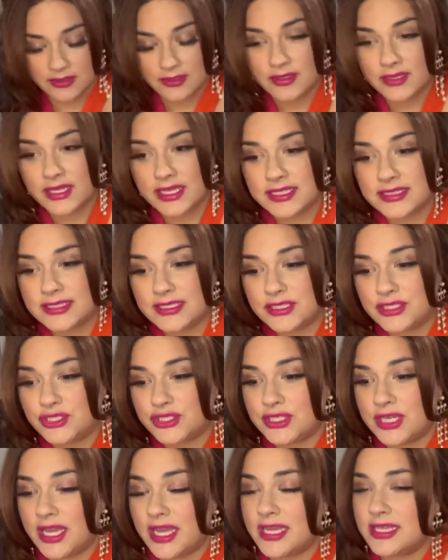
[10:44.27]
Yes, it
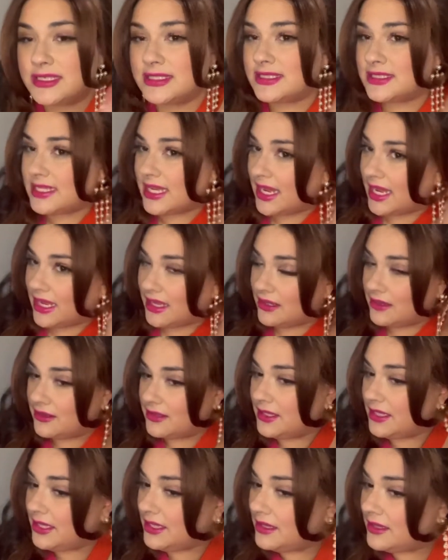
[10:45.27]
sheds.
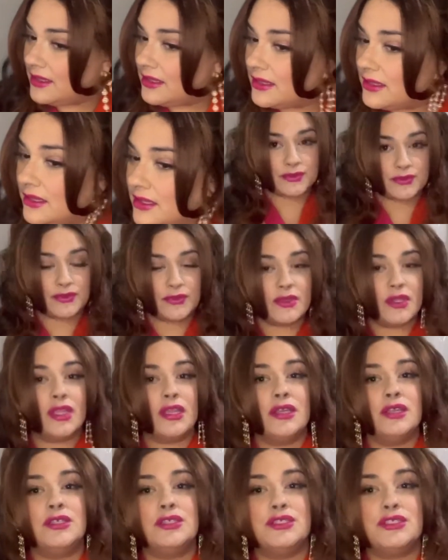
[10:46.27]
Tangling.
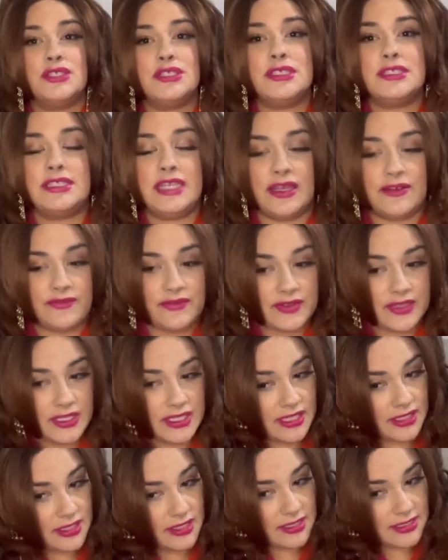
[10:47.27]
She's
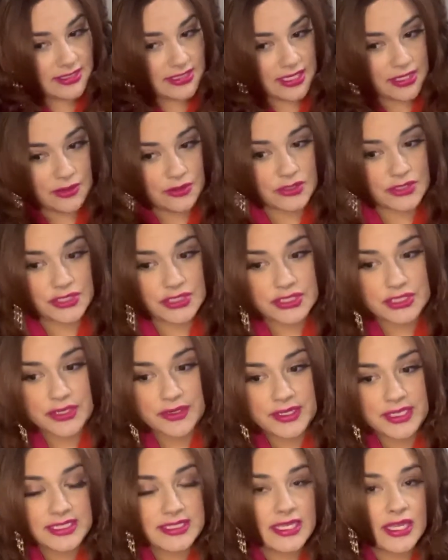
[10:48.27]
definitely gonna tangle. She's
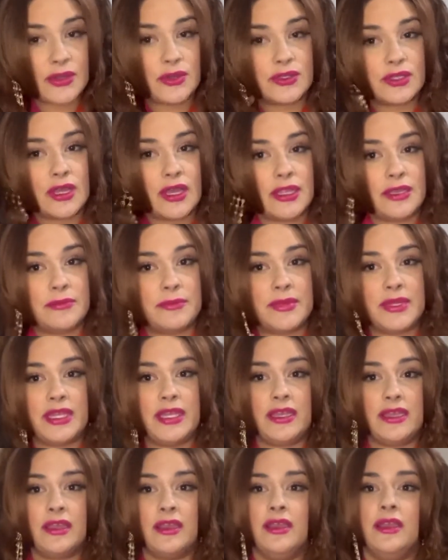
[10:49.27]
already tangled on
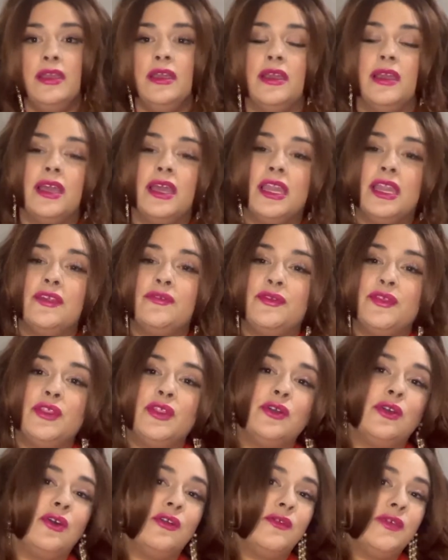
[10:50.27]
me. And if you
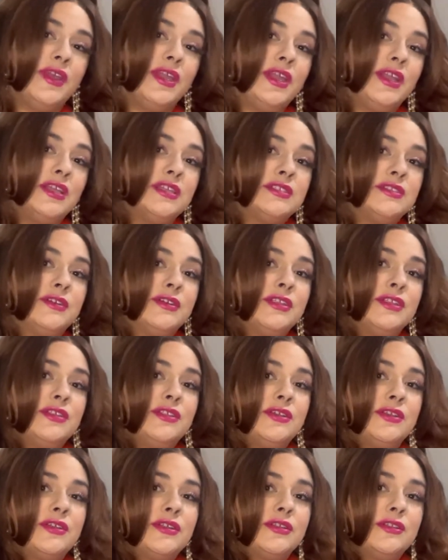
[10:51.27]
look over here, it's already
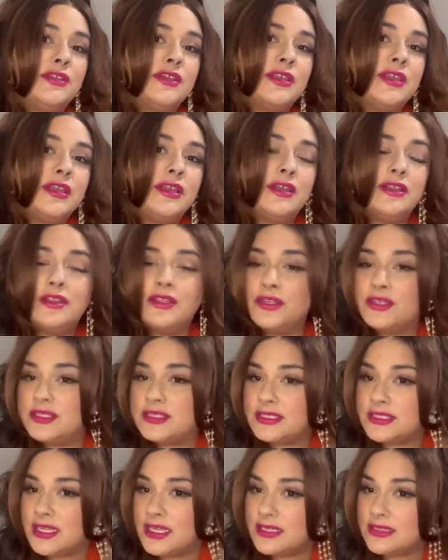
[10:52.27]
looking a little
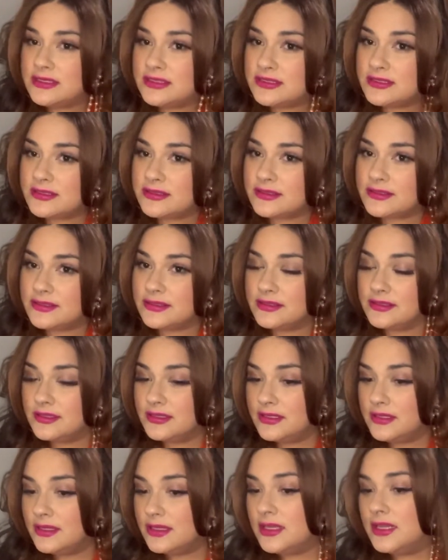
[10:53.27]
sus.
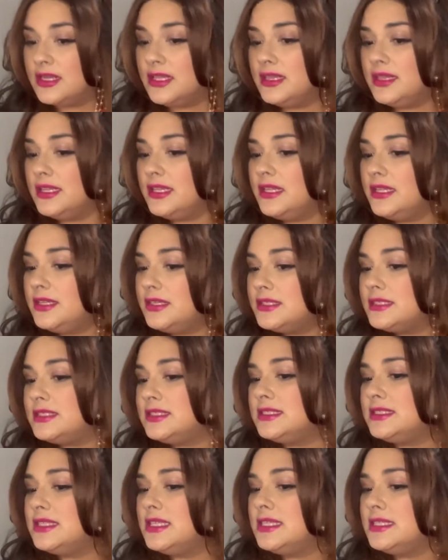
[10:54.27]
A little
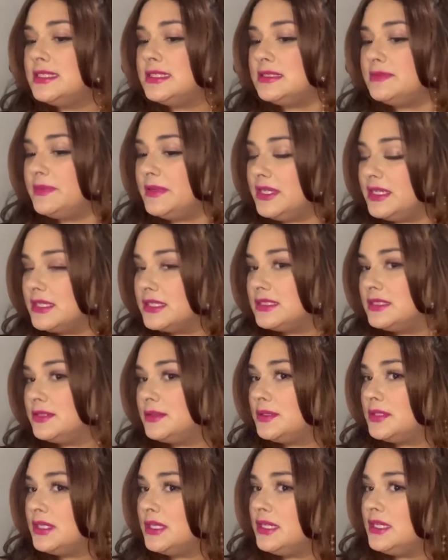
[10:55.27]
suspect,
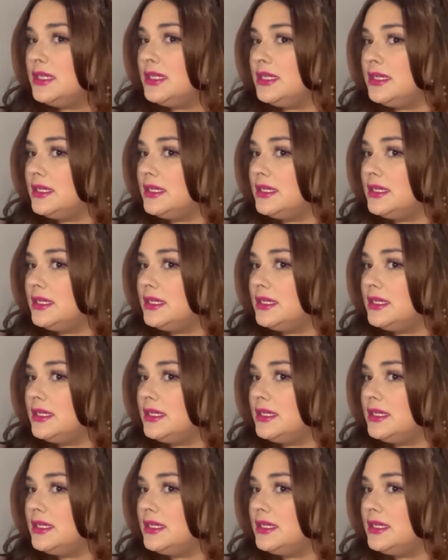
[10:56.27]
okay?